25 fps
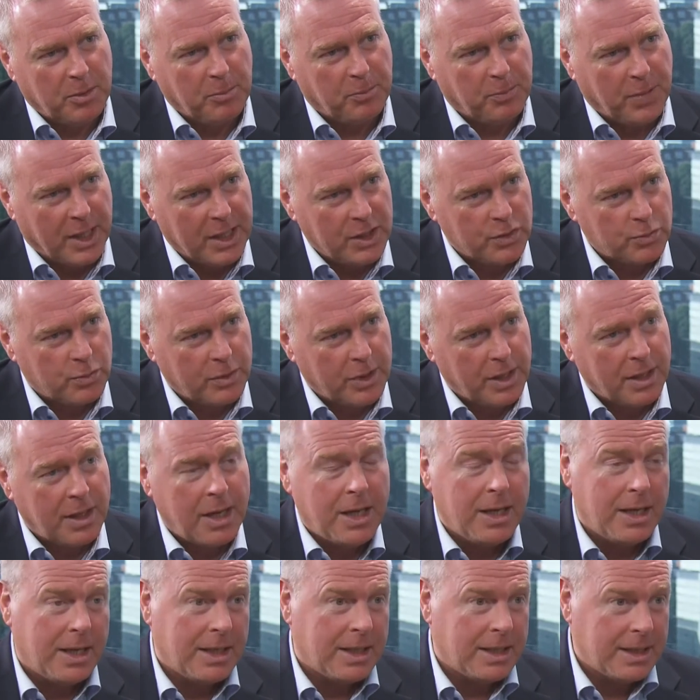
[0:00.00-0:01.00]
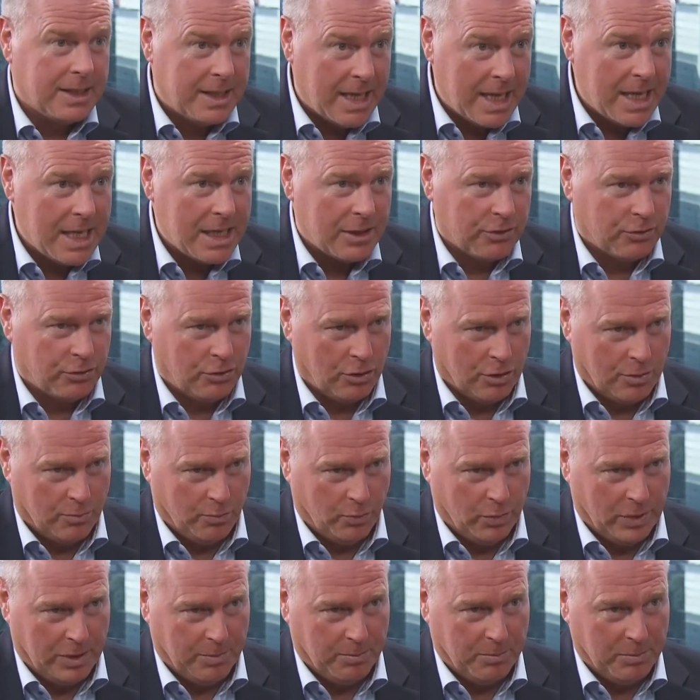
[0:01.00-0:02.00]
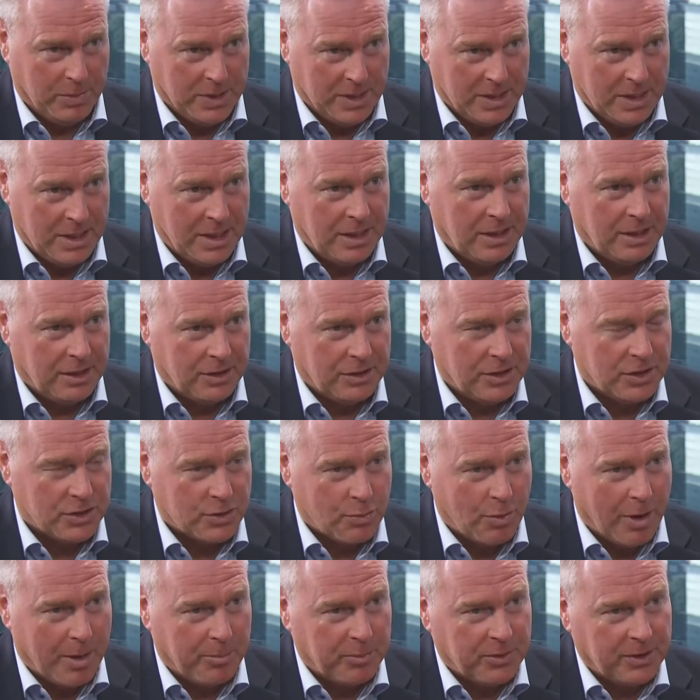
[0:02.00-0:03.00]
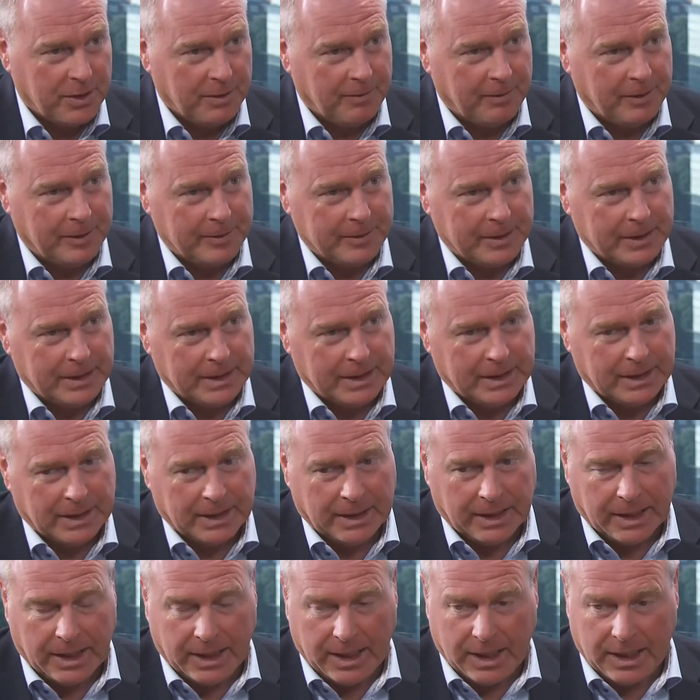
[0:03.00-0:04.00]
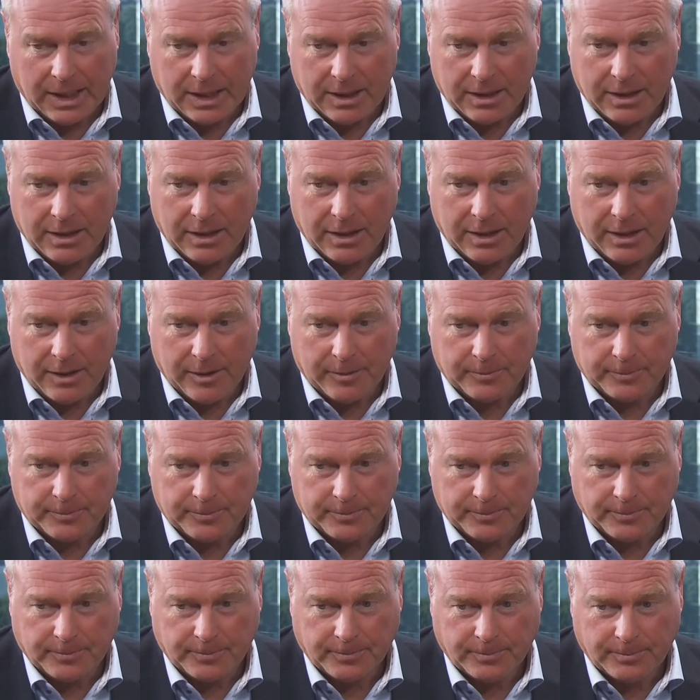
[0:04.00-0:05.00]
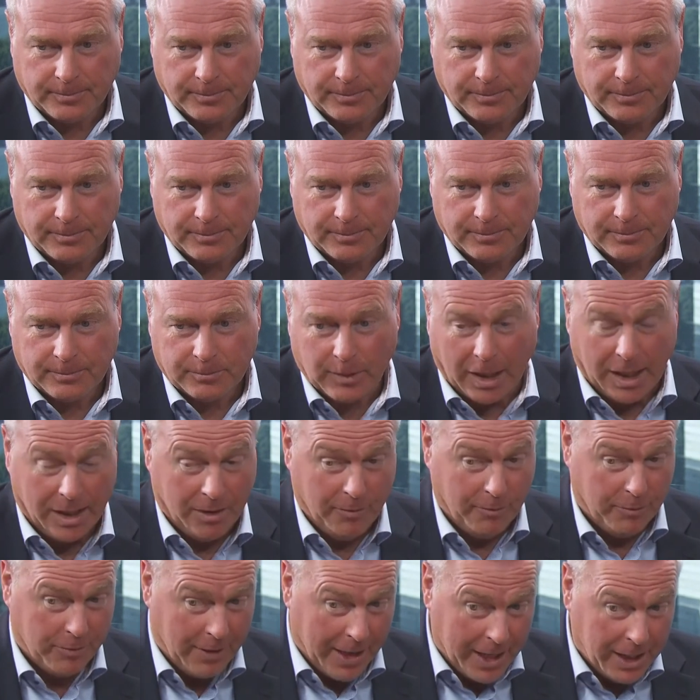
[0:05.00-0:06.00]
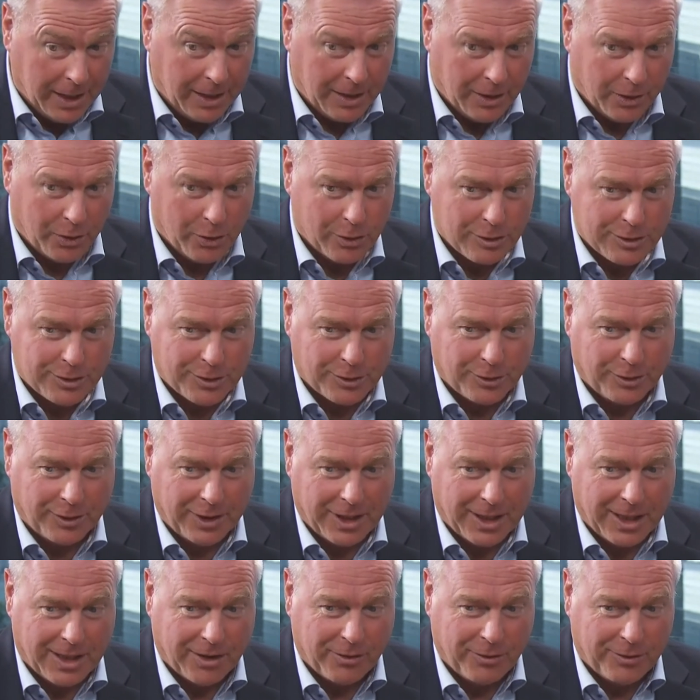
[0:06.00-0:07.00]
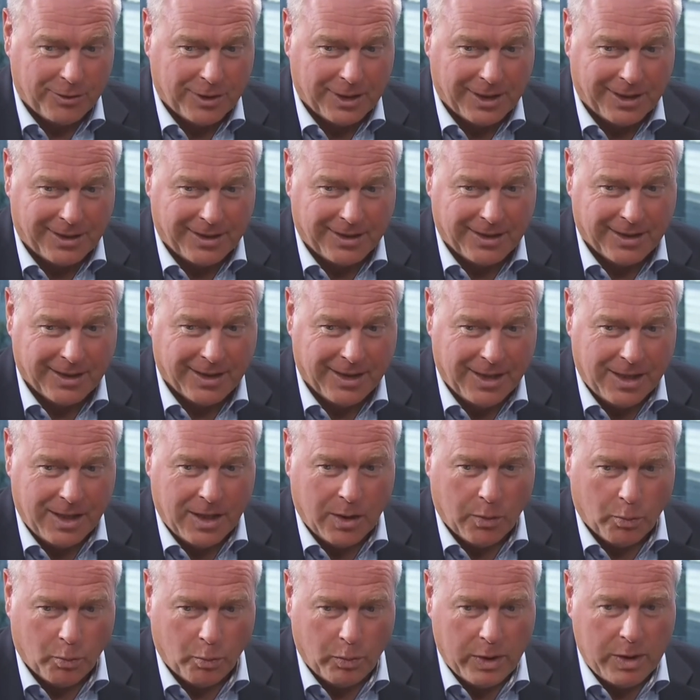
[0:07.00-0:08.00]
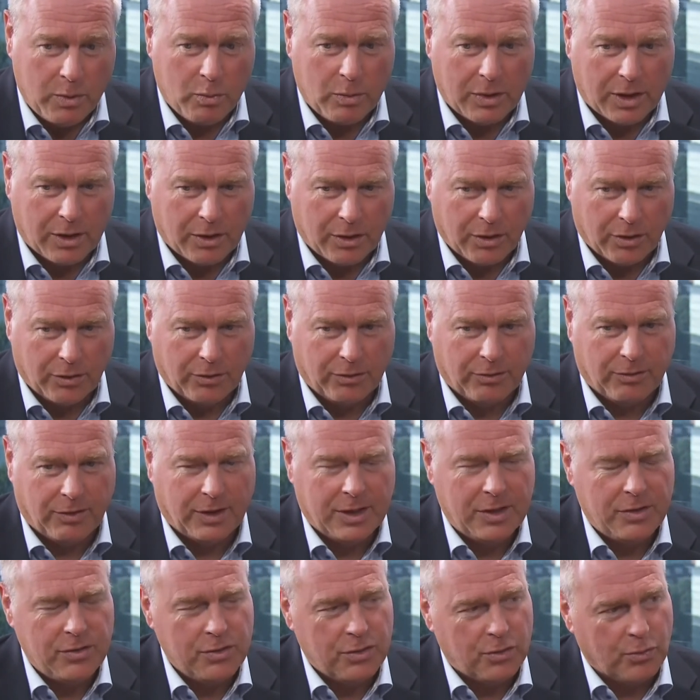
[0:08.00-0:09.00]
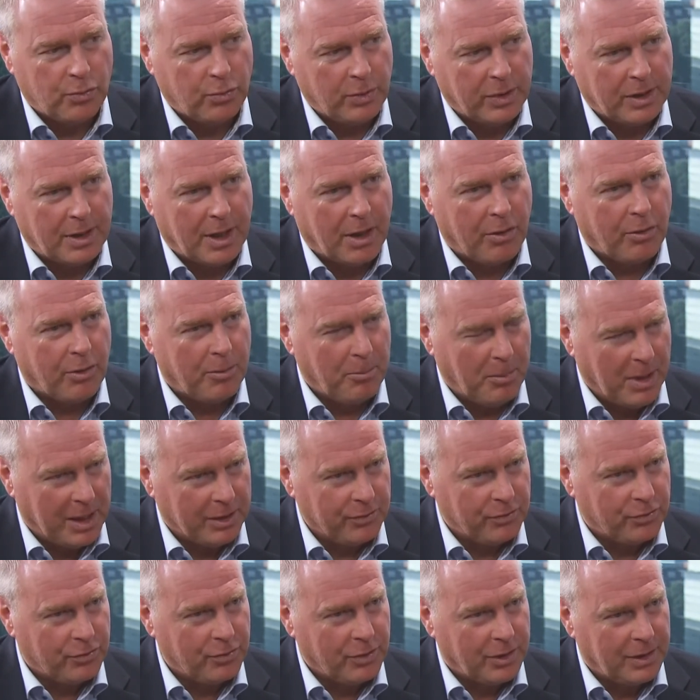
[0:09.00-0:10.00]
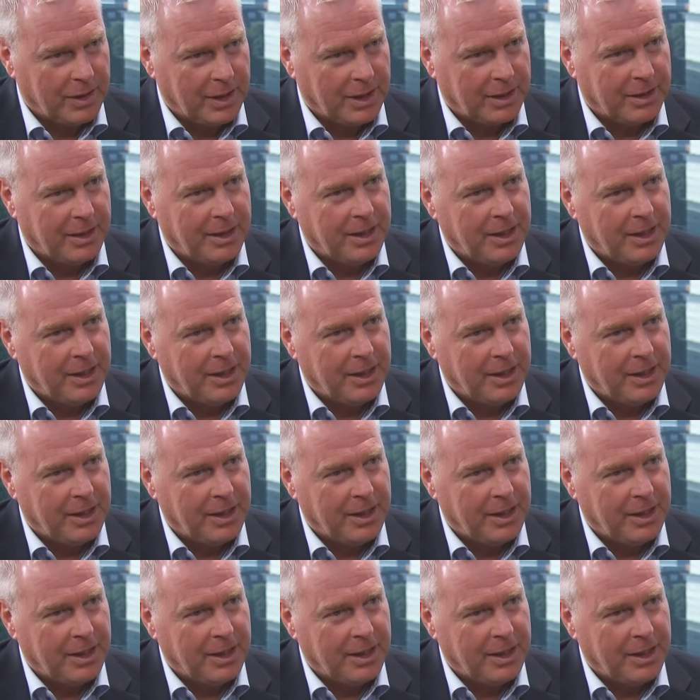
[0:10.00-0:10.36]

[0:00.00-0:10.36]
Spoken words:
pace with it, they in turn will be disruptive. And and finally also on that, I think we will continue with our mantra that